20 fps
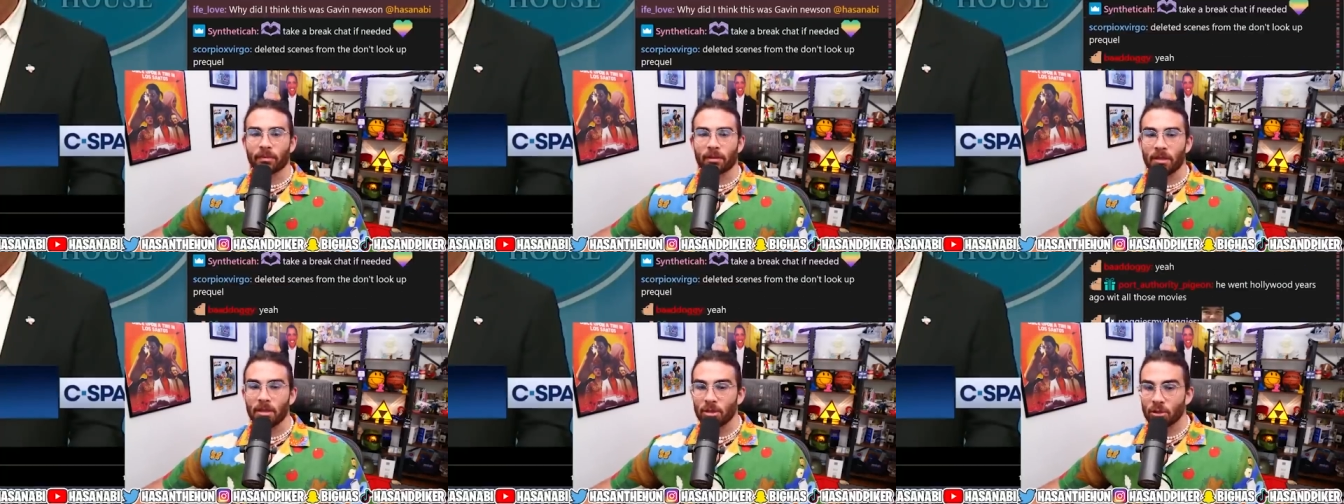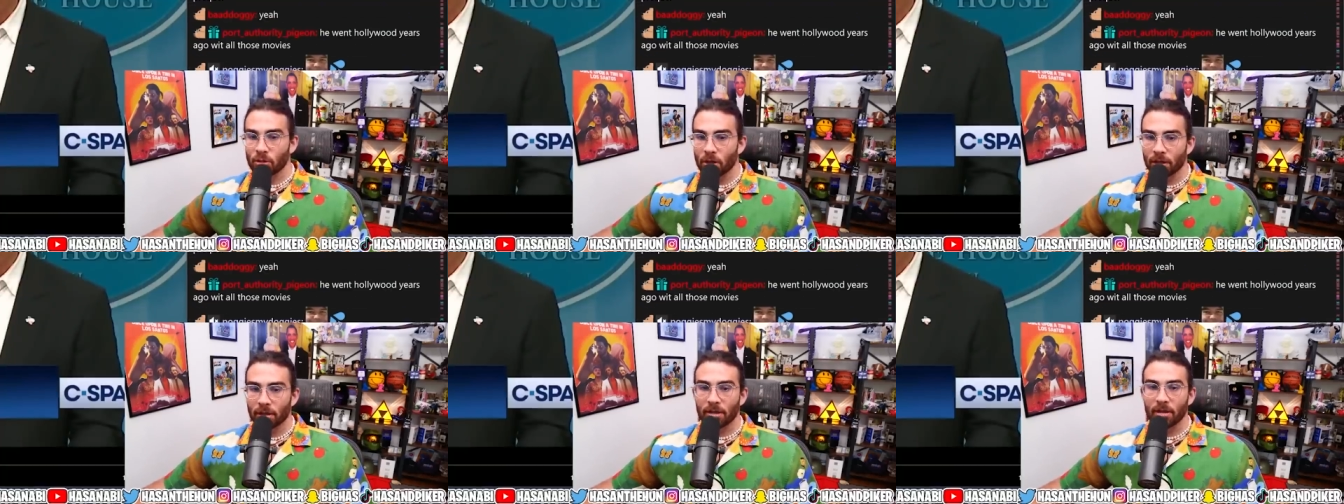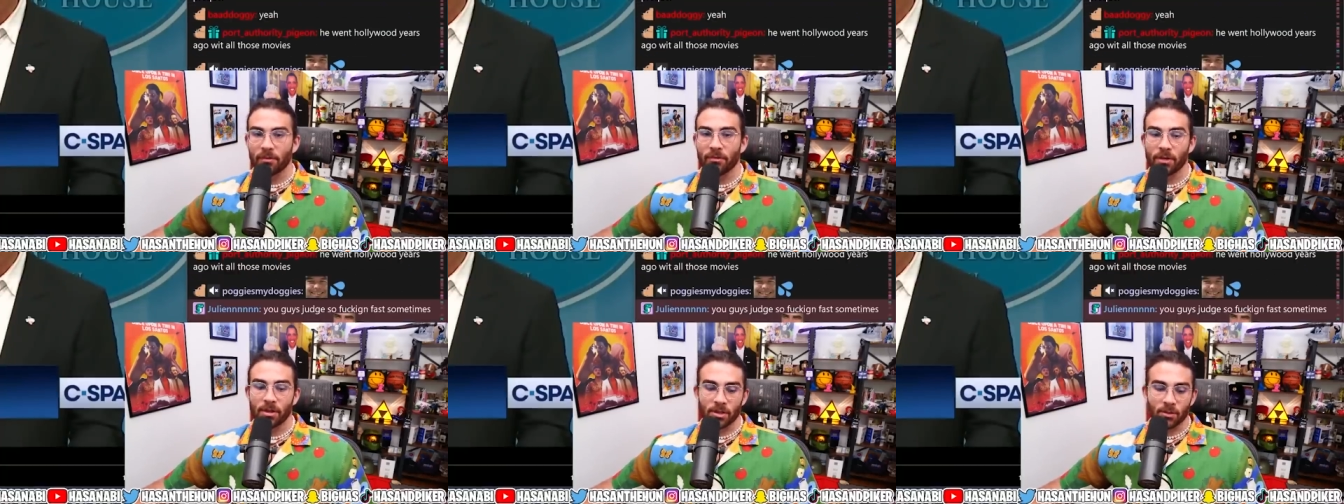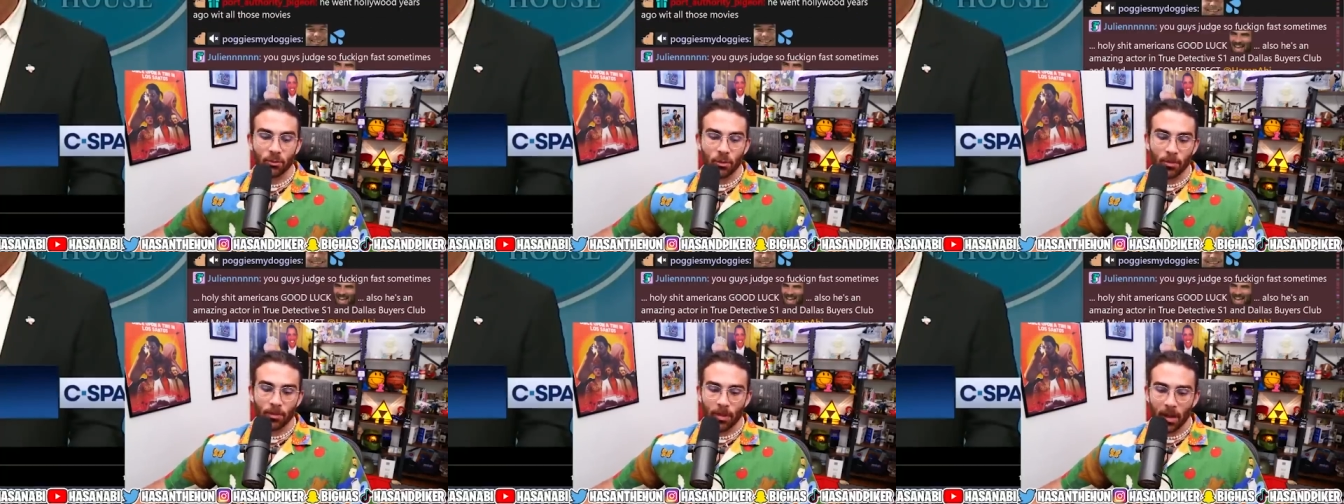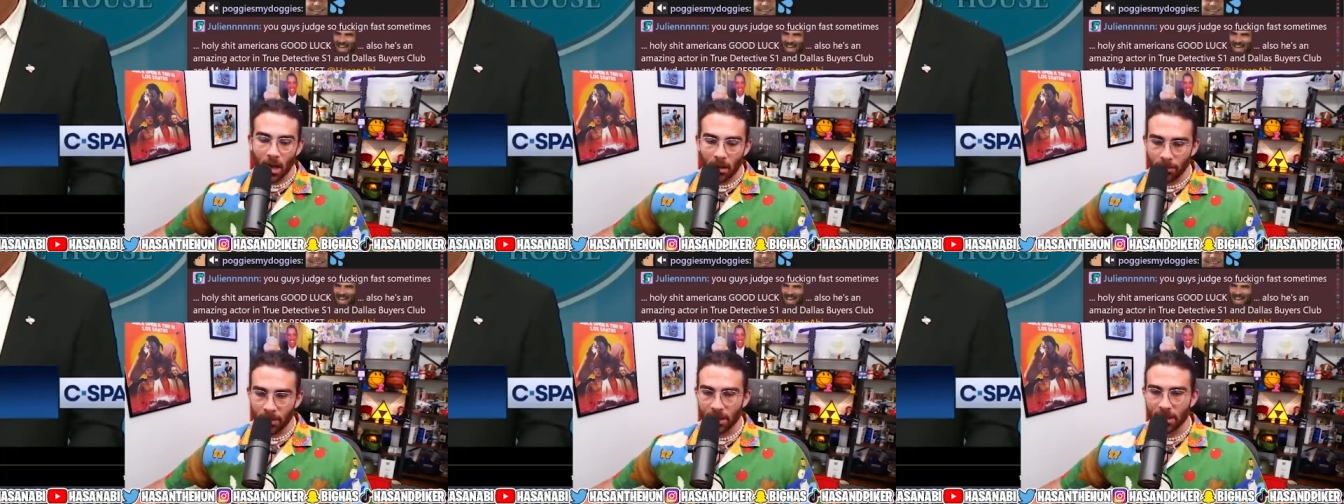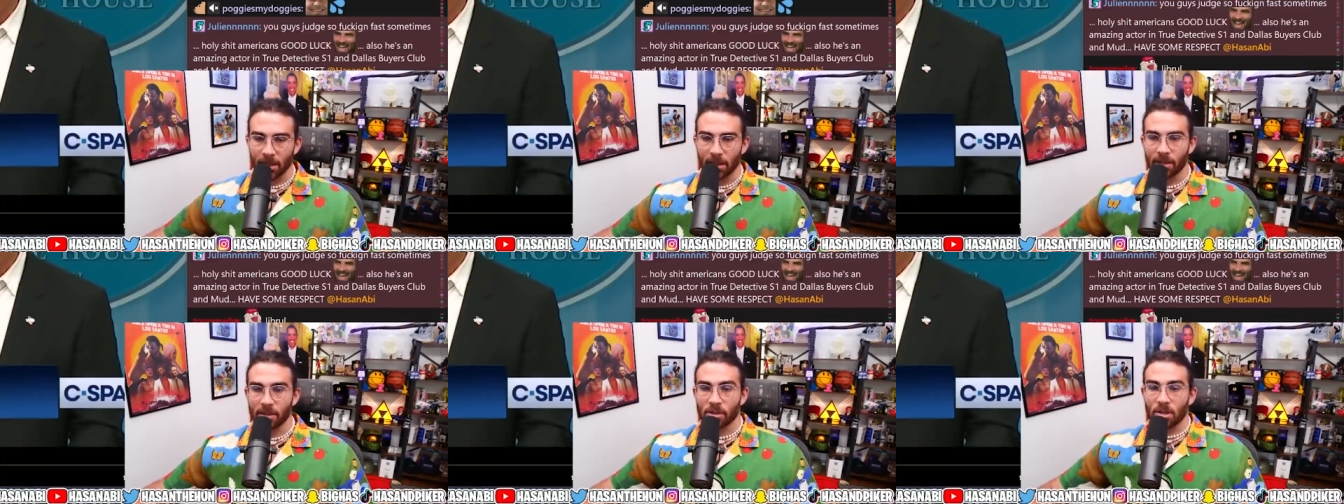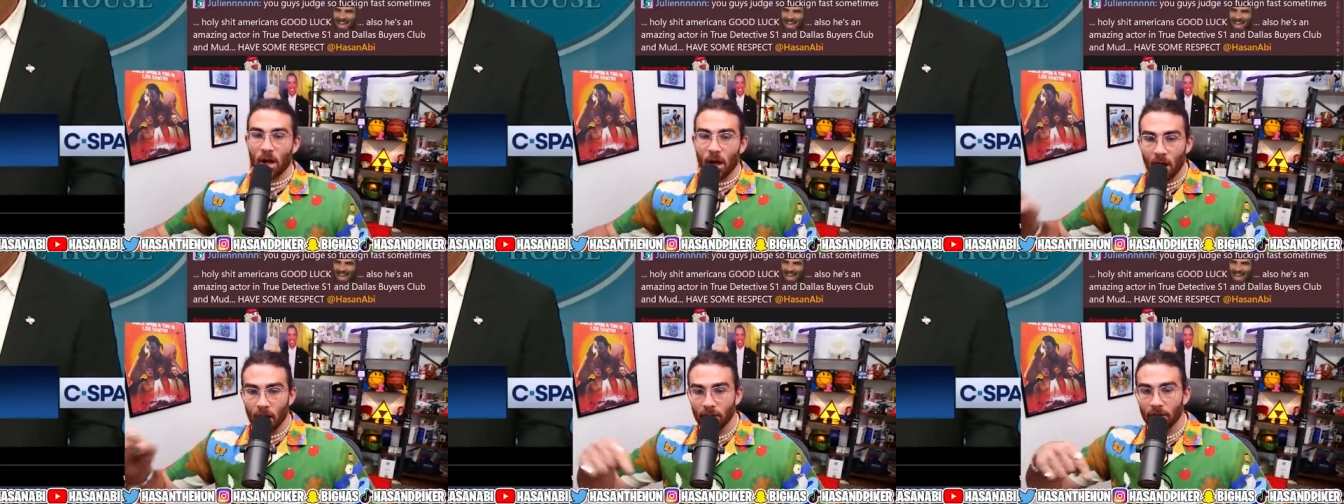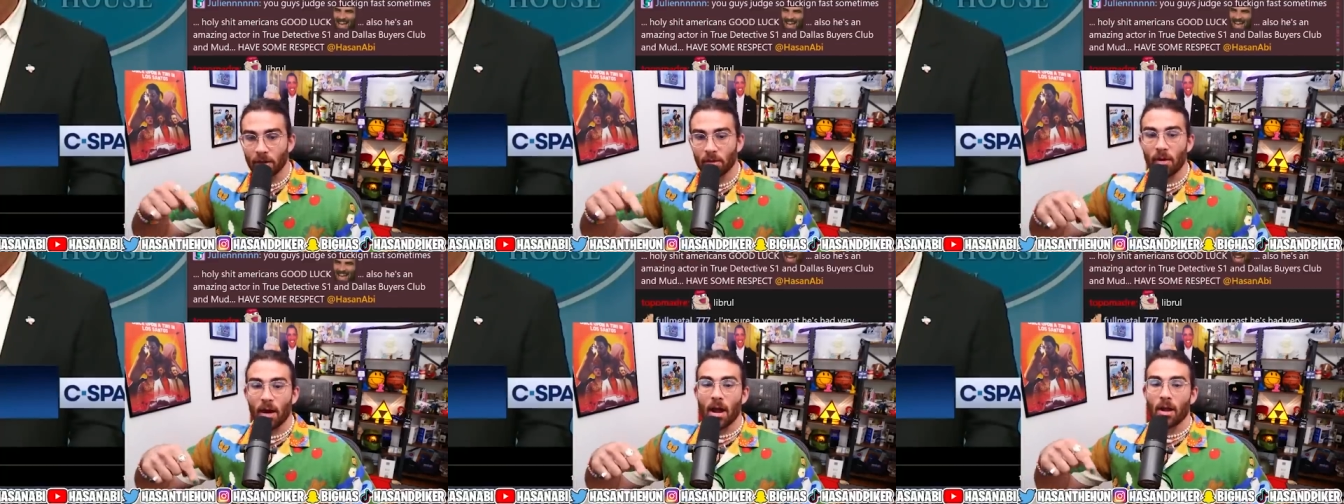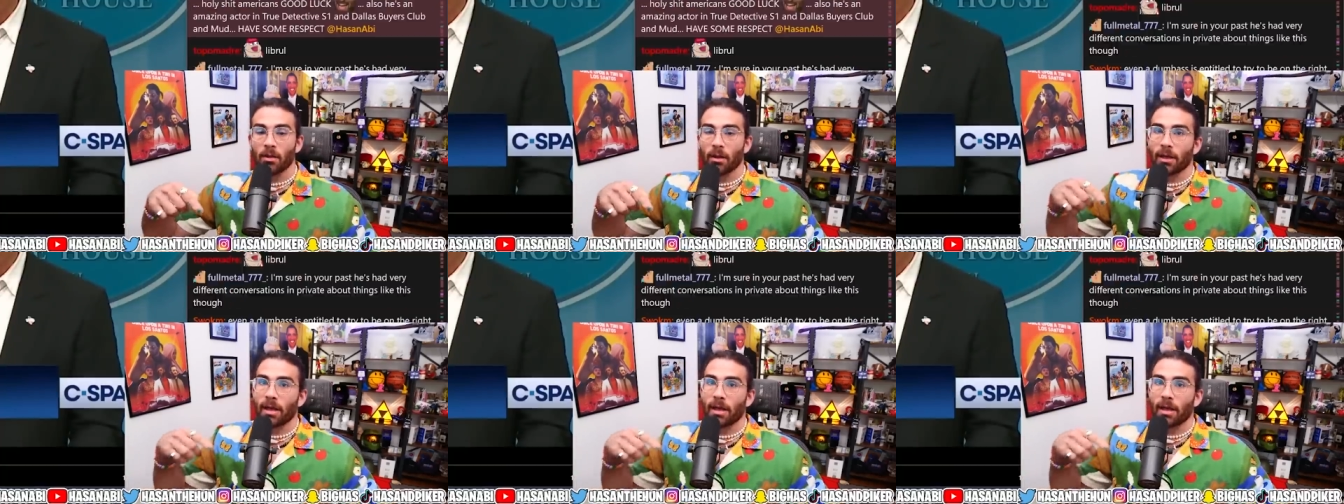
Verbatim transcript: He's trying to convince Republicans on the ground,